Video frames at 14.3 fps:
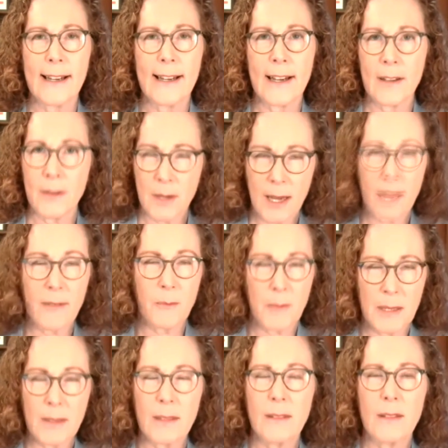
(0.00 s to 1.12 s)
I've
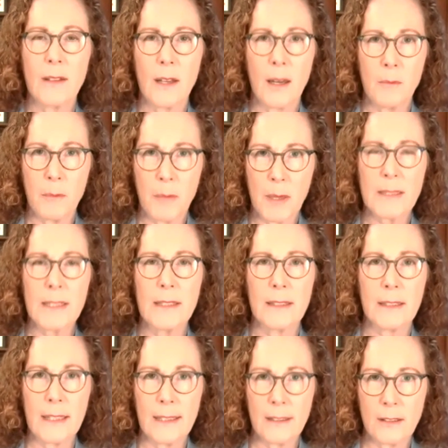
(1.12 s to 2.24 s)
been
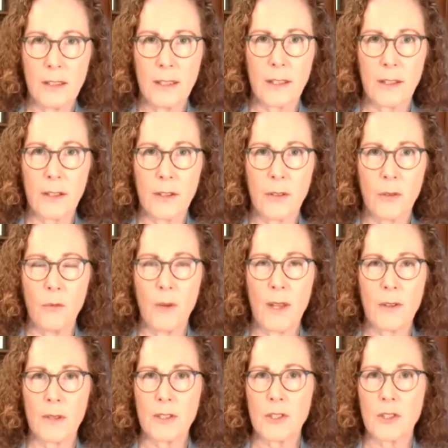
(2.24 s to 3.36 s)
abundantly clear,
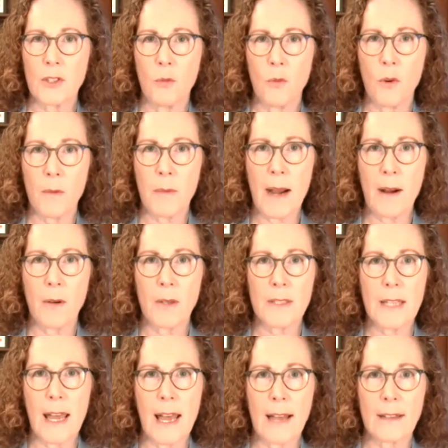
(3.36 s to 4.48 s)
whether it's the War Powers
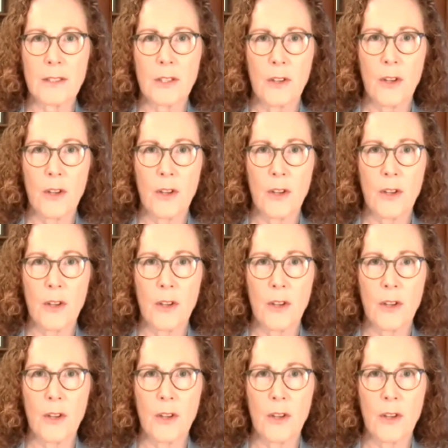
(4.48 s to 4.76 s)
Act,